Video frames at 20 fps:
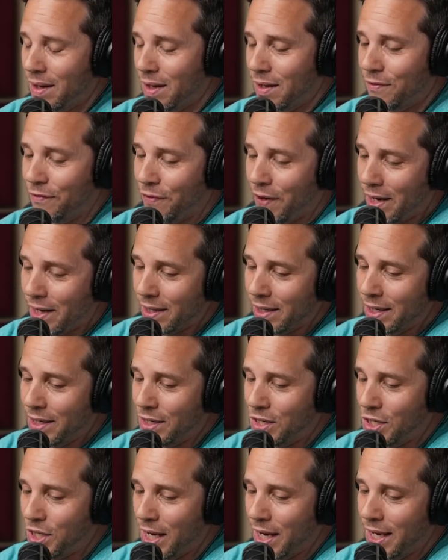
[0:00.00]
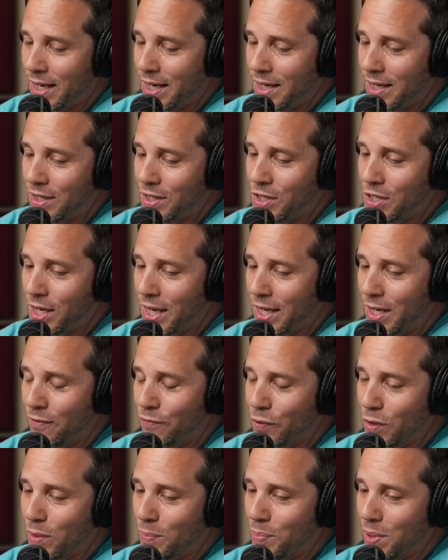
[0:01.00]
And finally, Jade hit
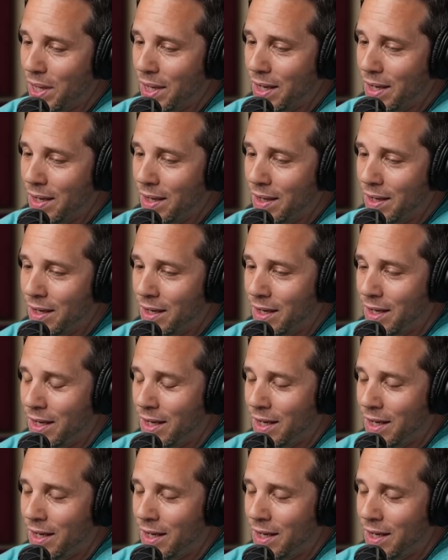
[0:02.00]
Jaded for the pin.